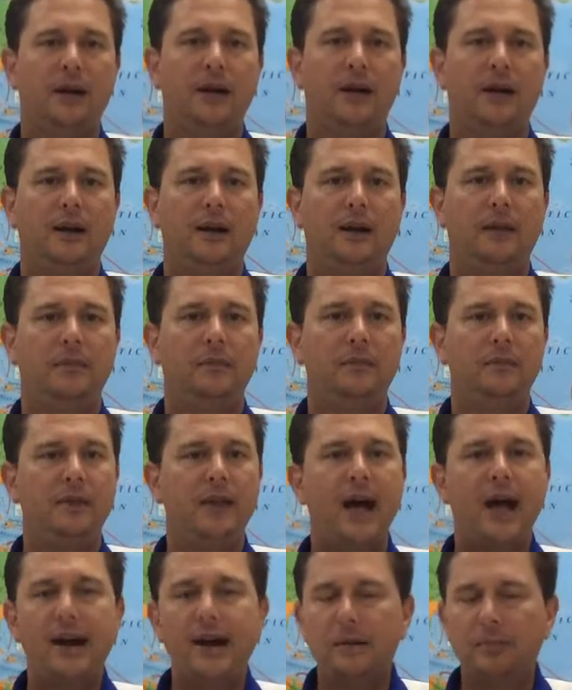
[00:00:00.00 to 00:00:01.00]

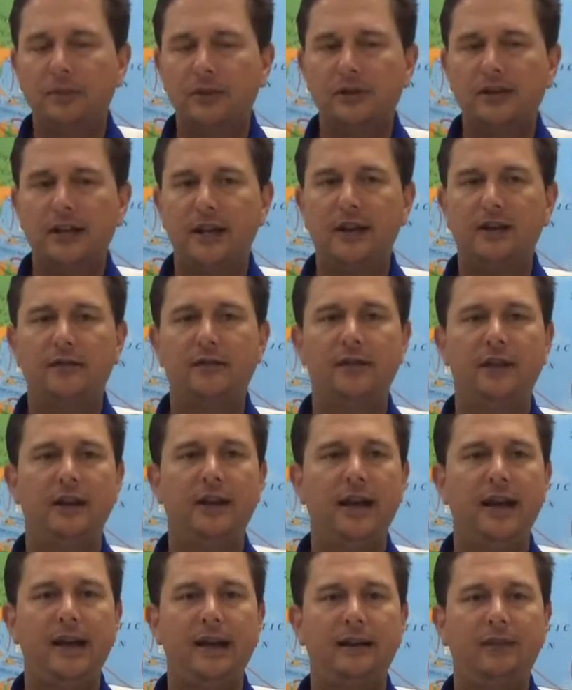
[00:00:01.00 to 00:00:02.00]
90% of the
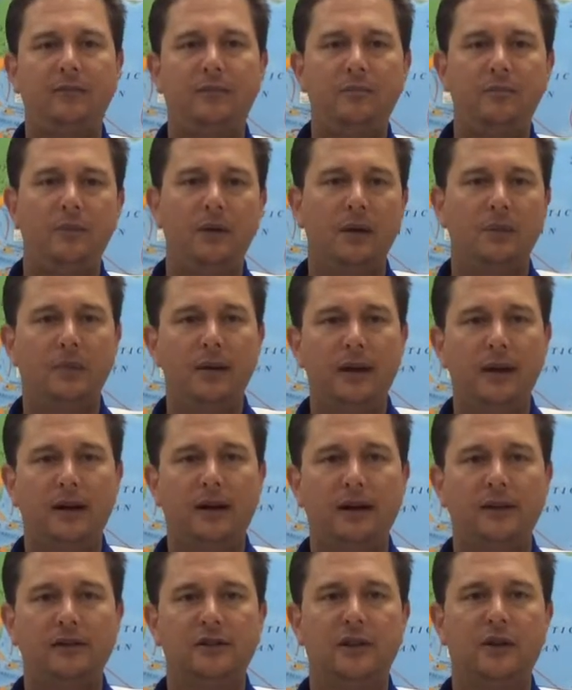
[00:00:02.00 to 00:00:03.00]
Native
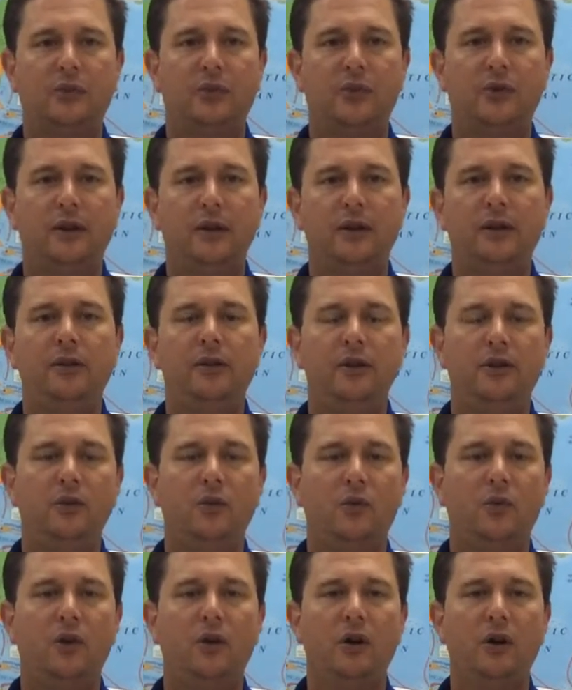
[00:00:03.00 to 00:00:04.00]
Americans that were in the New
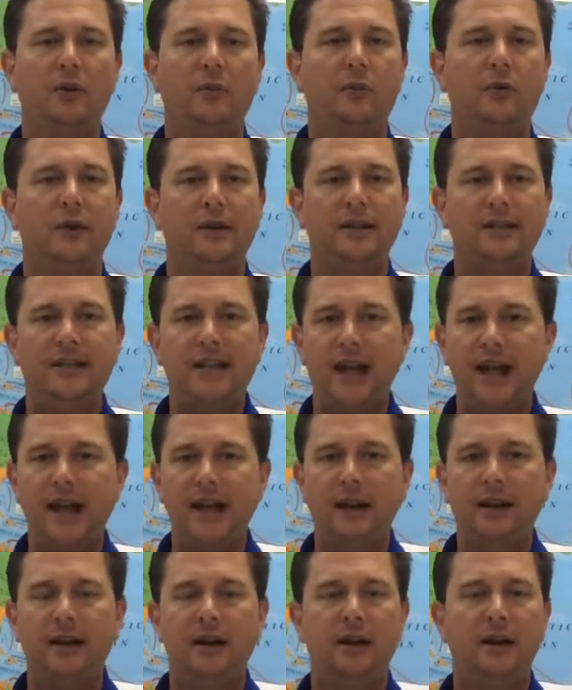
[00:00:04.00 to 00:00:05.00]
World were
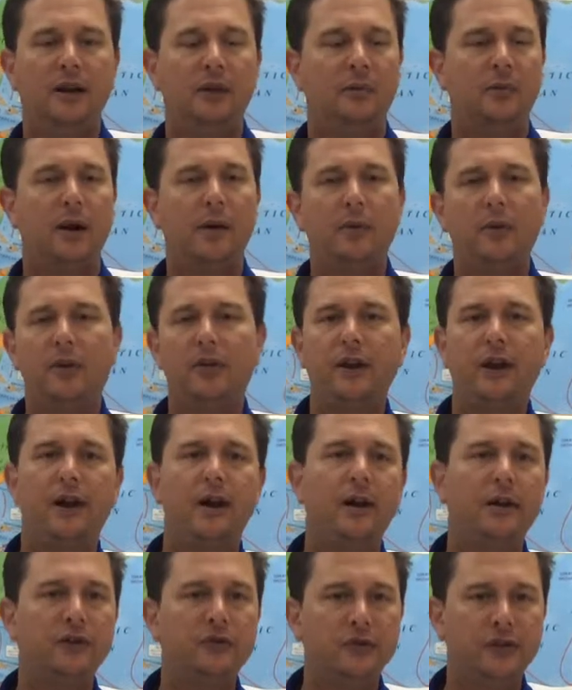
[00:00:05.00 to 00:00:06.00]
dead probably within
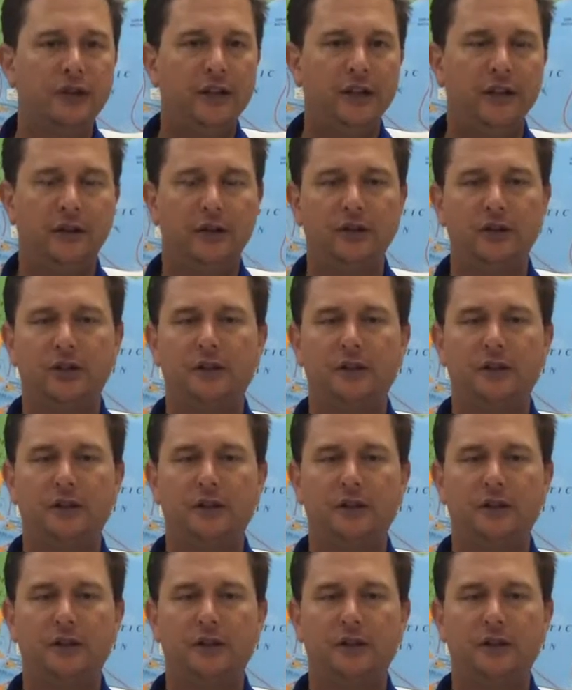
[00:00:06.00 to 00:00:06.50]
100 years.